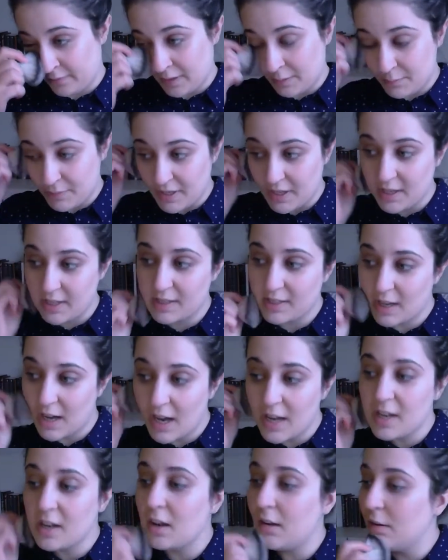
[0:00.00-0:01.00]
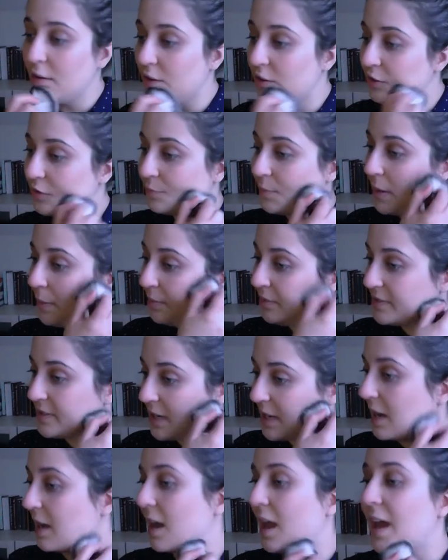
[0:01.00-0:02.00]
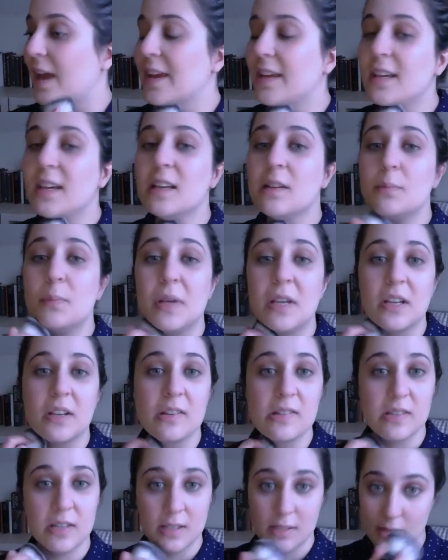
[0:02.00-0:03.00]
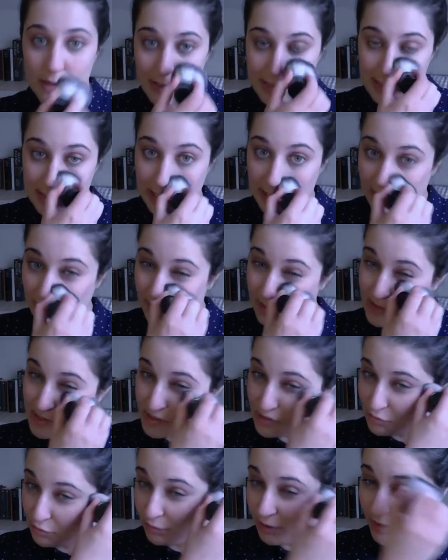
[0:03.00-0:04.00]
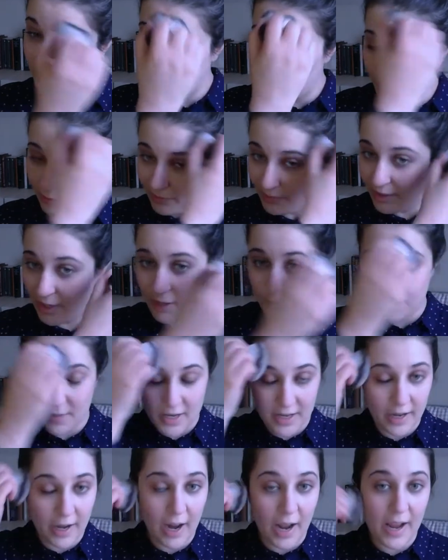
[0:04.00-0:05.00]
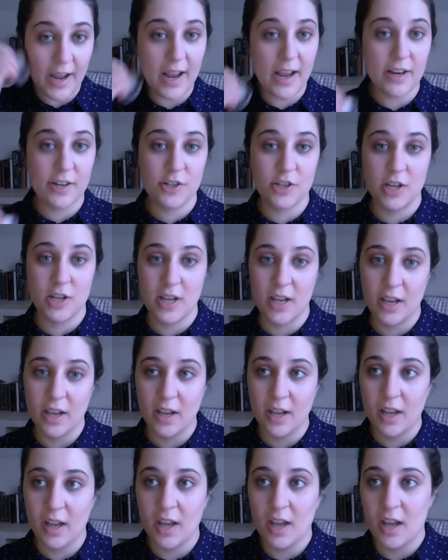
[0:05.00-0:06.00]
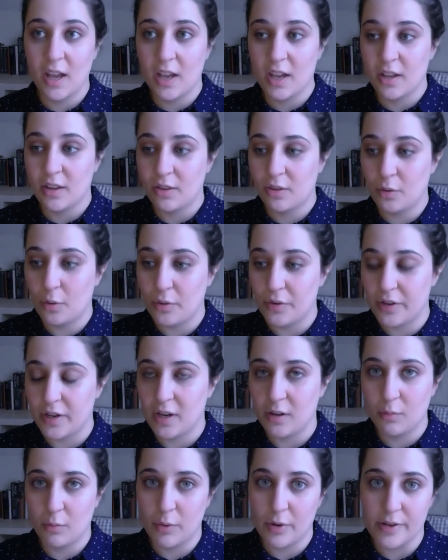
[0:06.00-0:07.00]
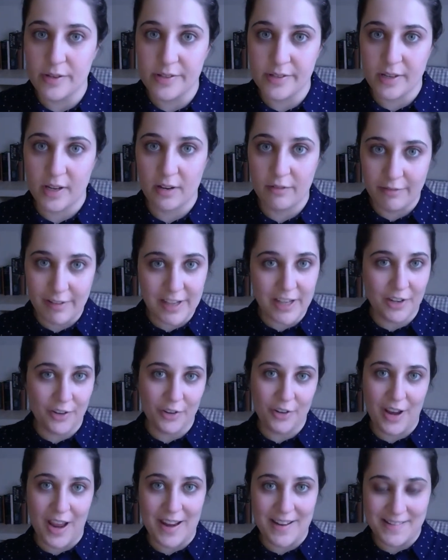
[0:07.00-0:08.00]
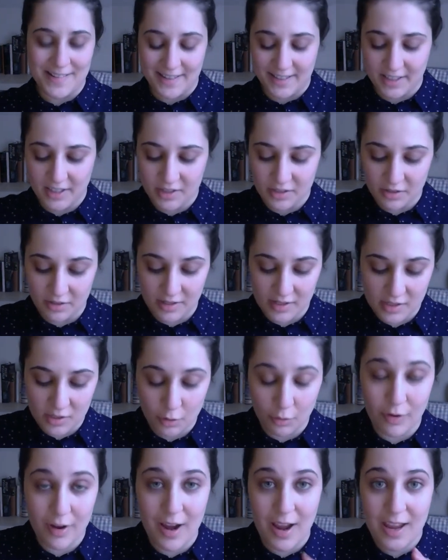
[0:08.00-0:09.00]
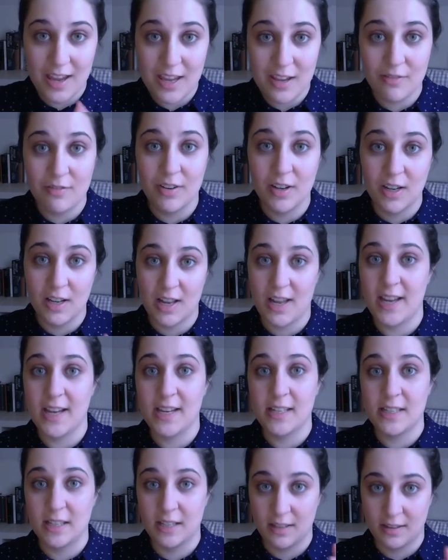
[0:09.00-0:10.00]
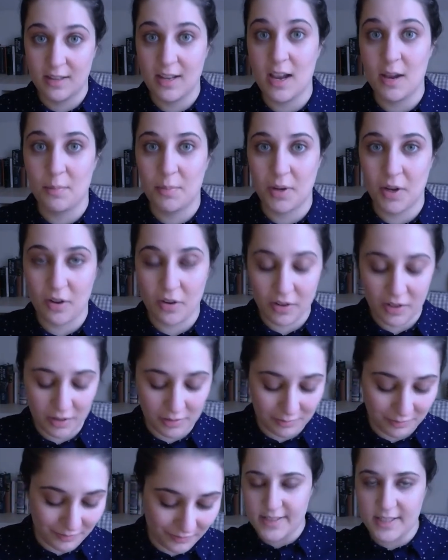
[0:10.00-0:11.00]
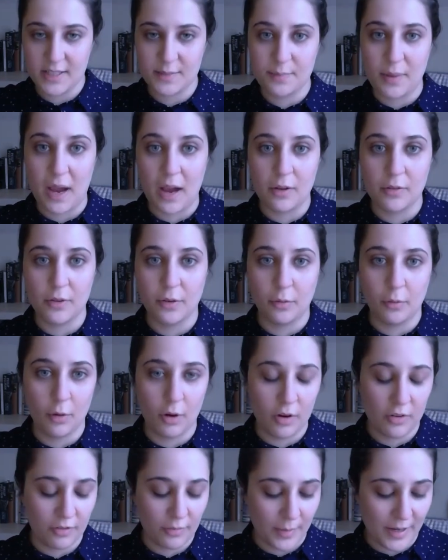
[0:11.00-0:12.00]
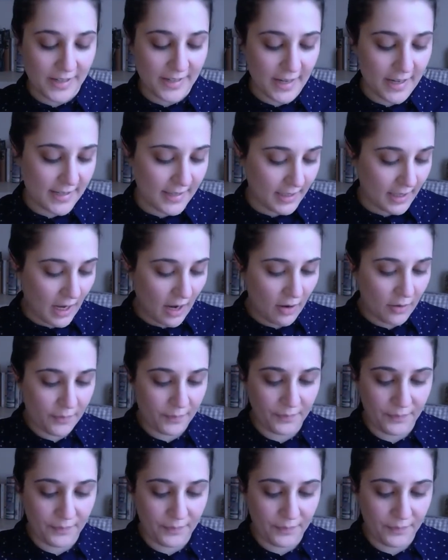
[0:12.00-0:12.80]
But I know a lot of people didn't like it because it's not set in the school and all of that, but I actually thought it was a really good ending to the story. I even liked the epilogue. There's powder all over my desk now.